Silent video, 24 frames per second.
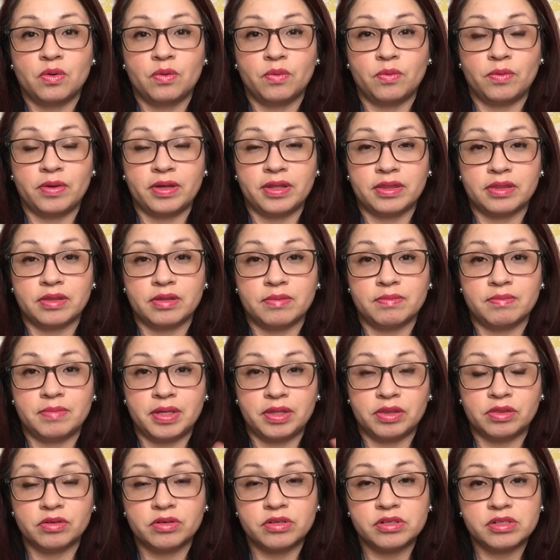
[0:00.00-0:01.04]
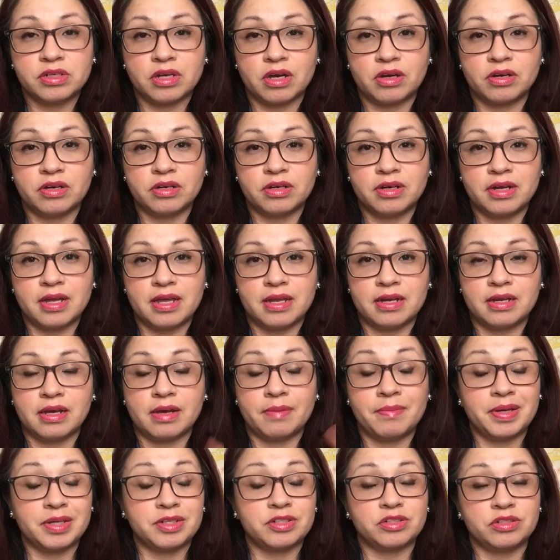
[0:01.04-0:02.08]
with my third daughter, and
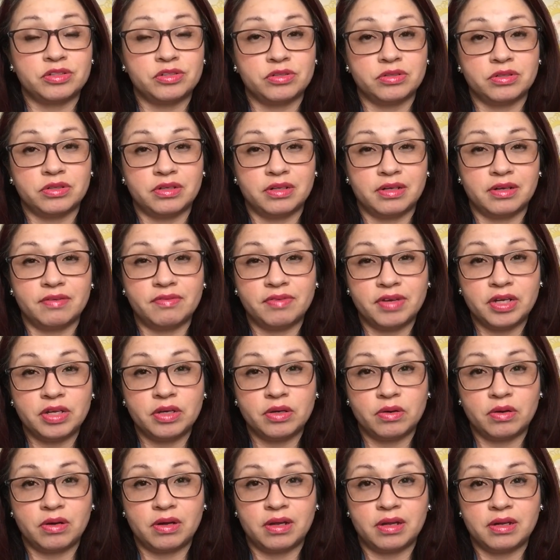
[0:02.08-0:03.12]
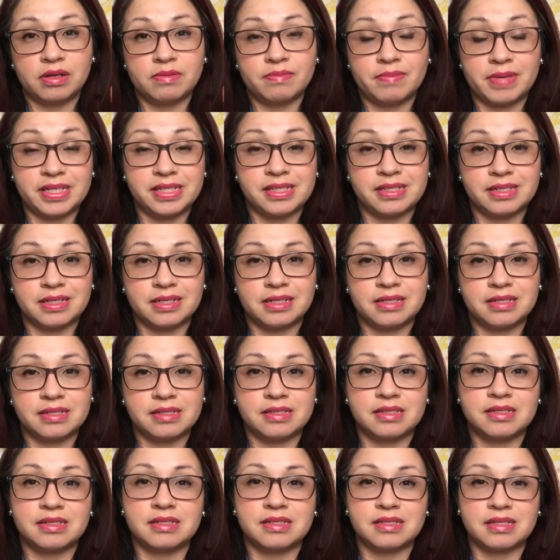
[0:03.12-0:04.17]
I'm actually doing a video on my
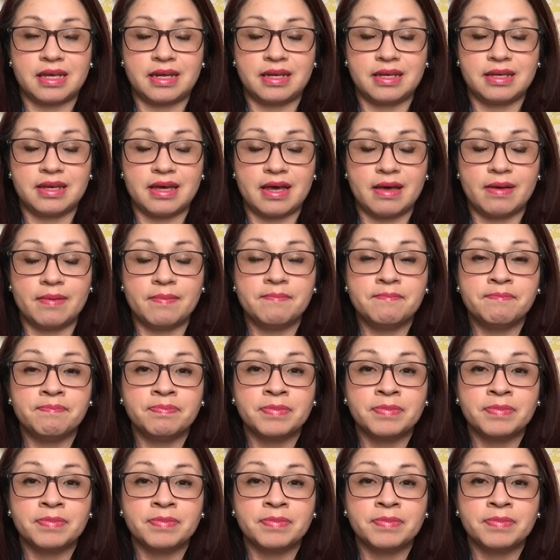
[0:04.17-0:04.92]
sicknesses that I get.